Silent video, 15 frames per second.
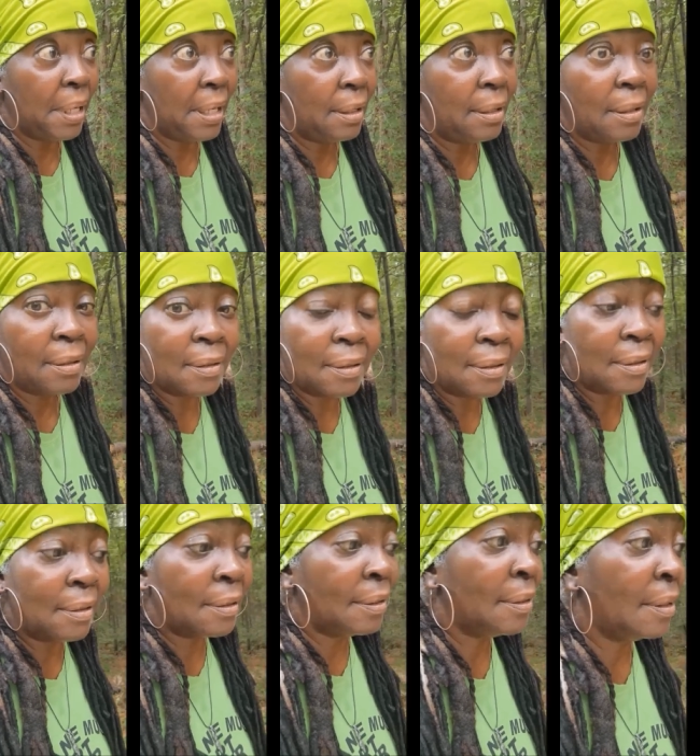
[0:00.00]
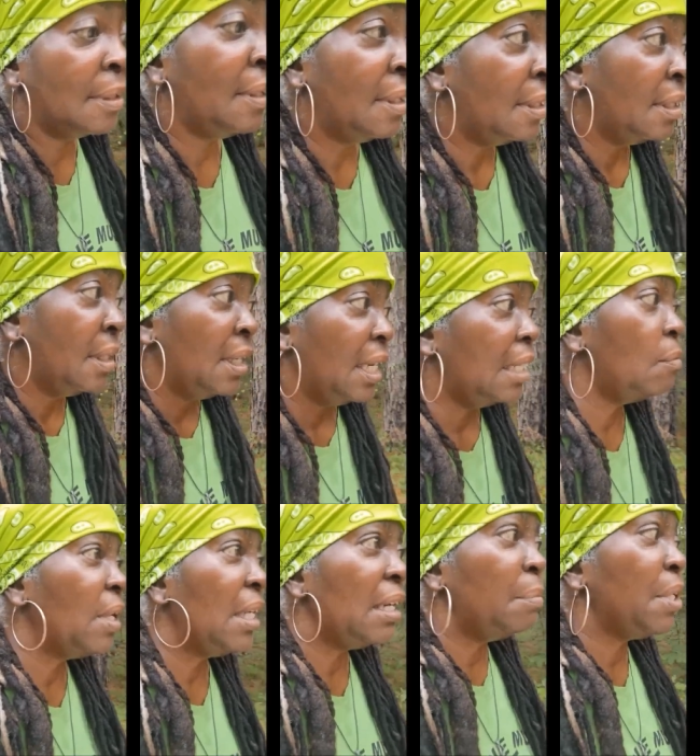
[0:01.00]
Power.
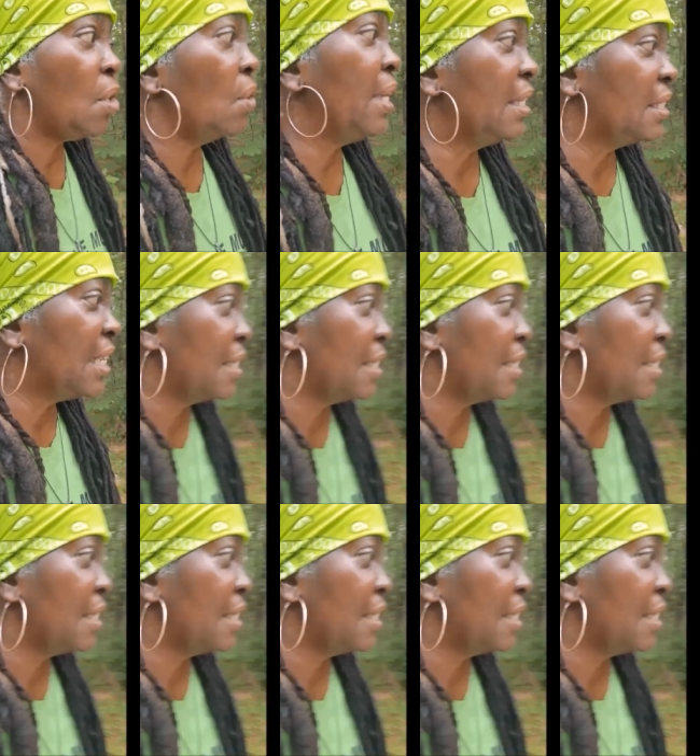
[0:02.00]
Anyway, let me go ahead and